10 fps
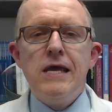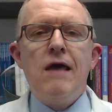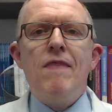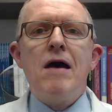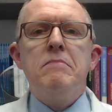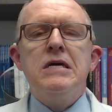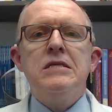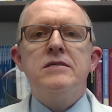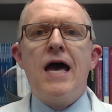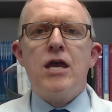and that
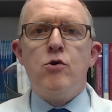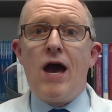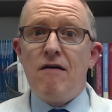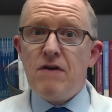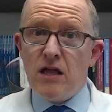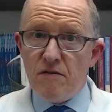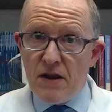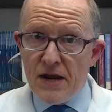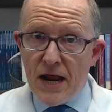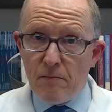means that you have the
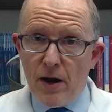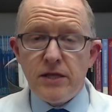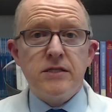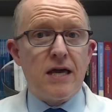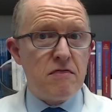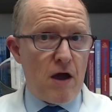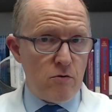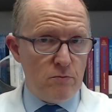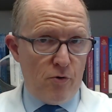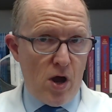elevated antibodies like
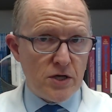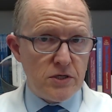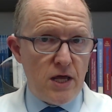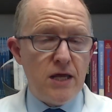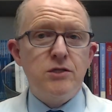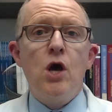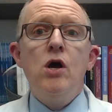thyroid peroxidase